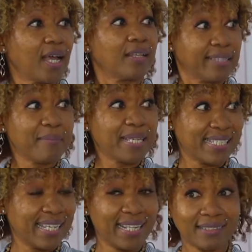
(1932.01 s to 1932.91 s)
They may
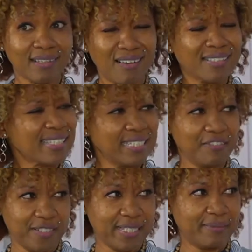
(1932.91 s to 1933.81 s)
say that constantly
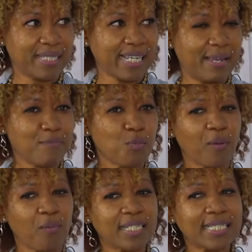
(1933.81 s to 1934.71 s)
for some time. You
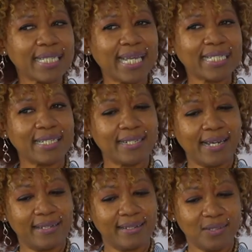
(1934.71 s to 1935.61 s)
may want to get an
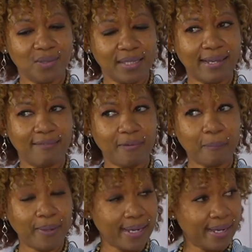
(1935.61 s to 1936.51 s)
idea, do they have a
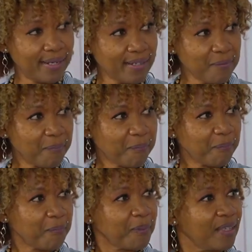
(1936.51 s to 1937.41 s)
plan?
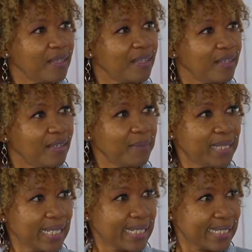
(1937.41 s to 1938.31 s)

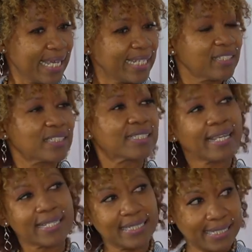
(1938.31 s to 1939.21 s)
Because then it
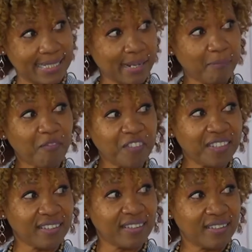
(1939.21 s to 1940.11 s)
takes it a step
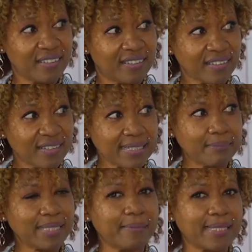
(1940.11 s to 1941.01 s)
further. Because
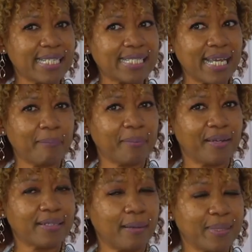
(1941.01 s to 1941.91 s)
sometimes things
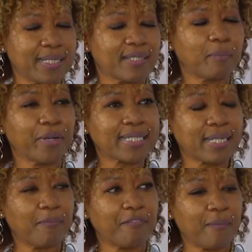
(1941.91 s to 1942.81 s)
happen, a person breaks
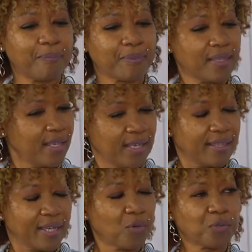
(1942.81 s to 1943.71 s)
up
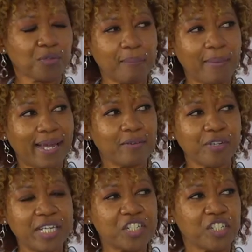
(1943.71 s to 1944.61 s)
they go through a bad
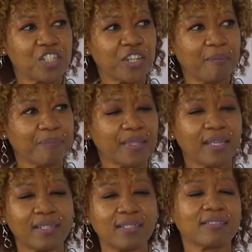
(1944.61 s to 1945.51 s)
relationship.
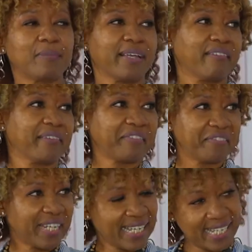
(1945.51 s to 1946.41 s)
They say, oh my God, I
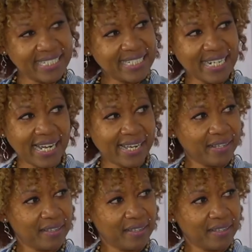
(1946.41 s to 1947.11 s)
feel like I can die.